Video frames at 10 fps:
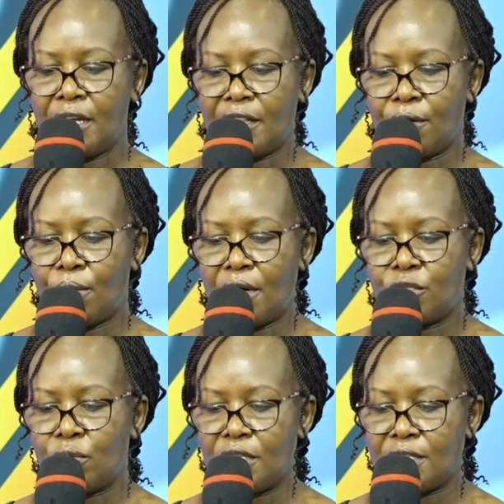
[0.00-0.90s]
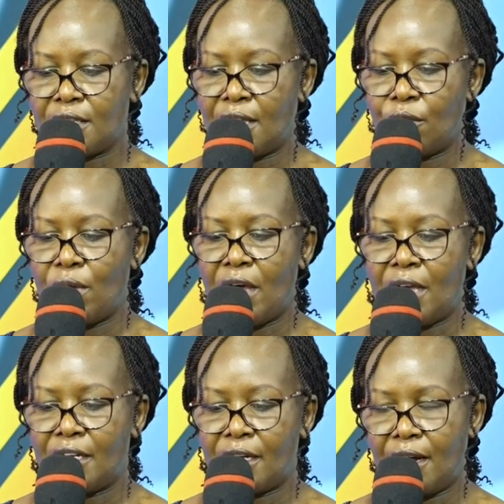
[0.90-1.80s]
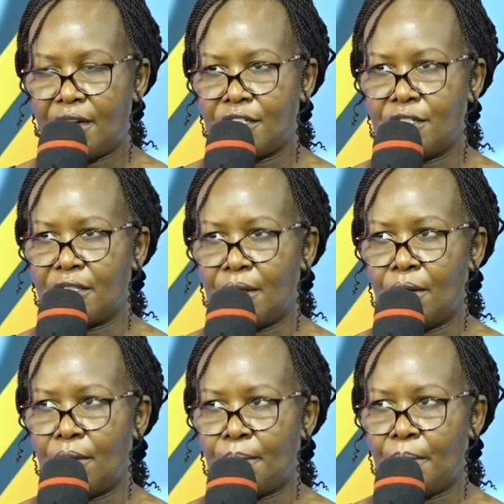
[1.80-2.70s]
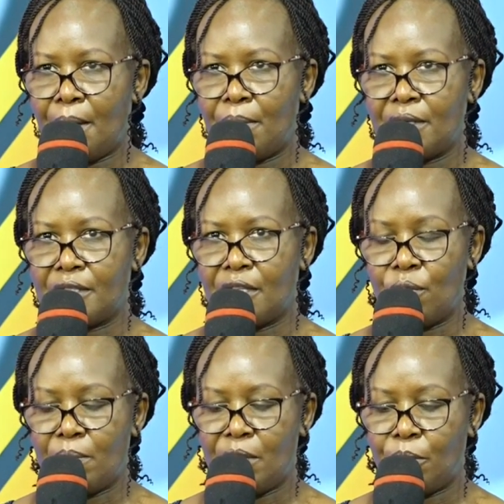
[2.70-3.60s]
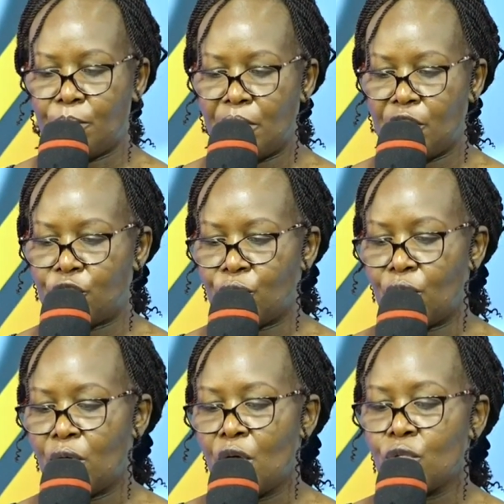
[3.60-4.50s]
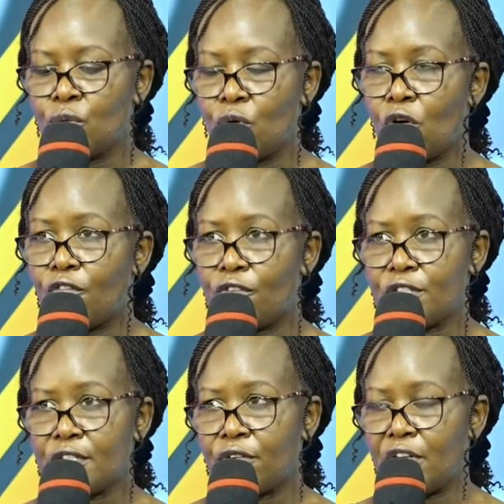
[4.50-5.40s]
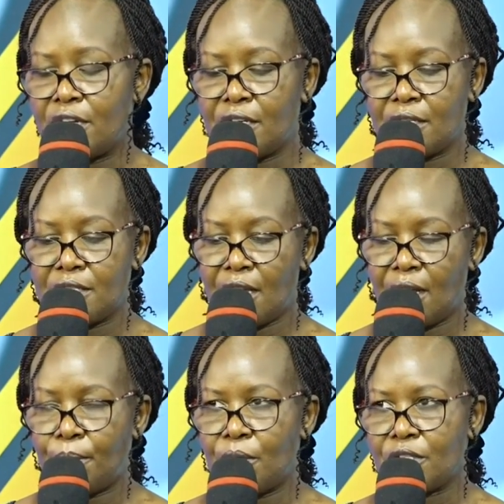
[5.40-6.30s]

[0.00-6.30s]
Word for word: in other words, we are saying we are encouraging the public, the women population, to go for screening, take